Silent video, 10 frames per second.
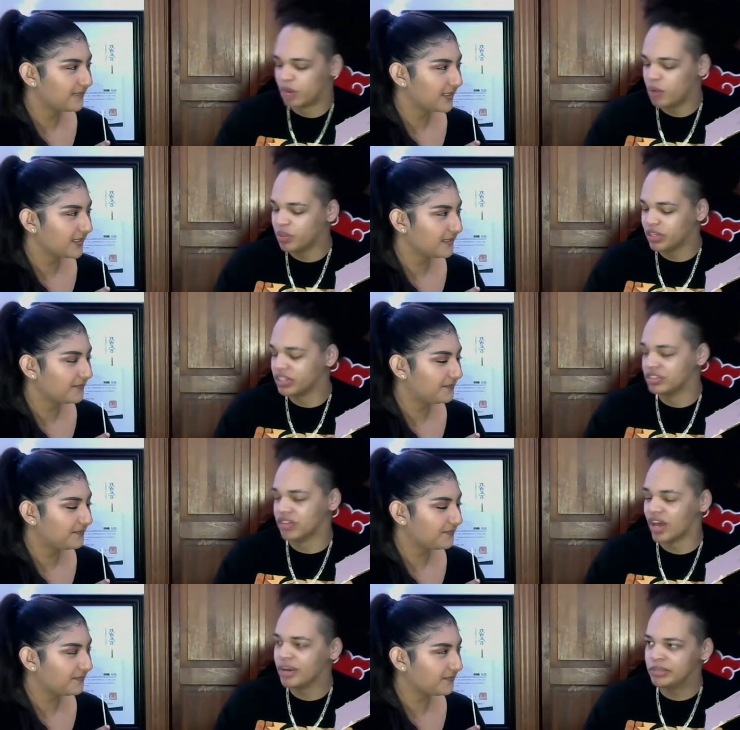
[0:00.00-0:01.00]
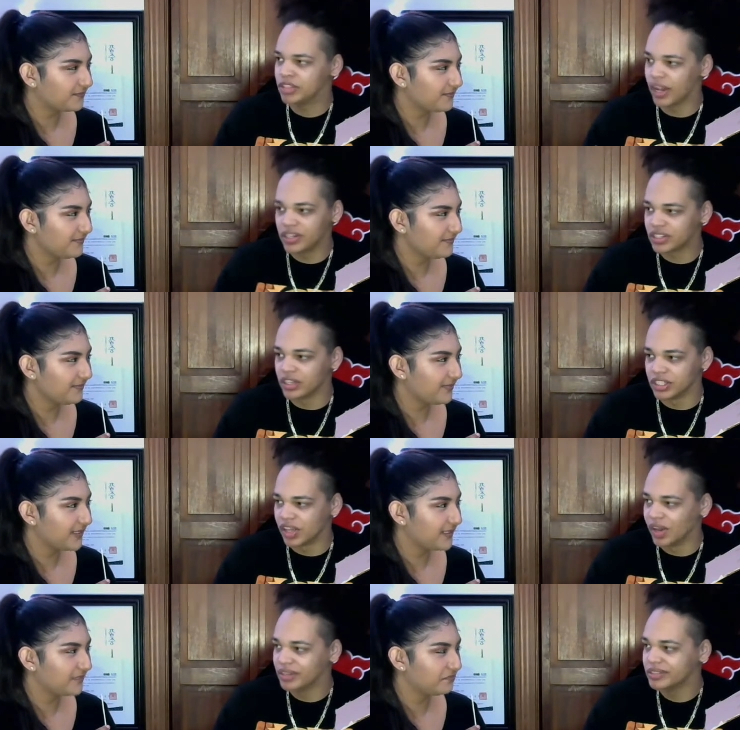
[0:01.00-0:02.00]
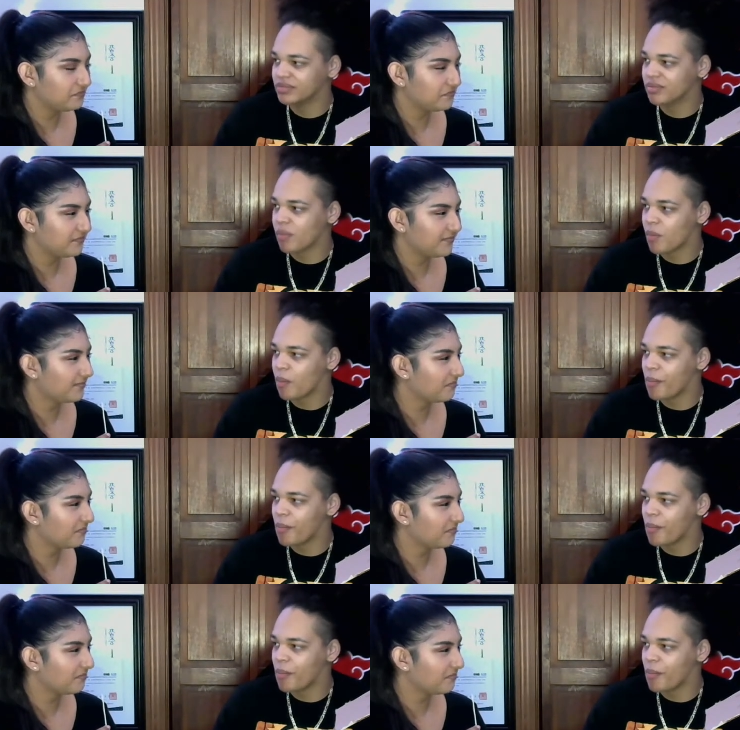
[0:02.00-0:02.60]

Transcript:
Speaker 1: I must small one. I didn't. I didn't taste anything.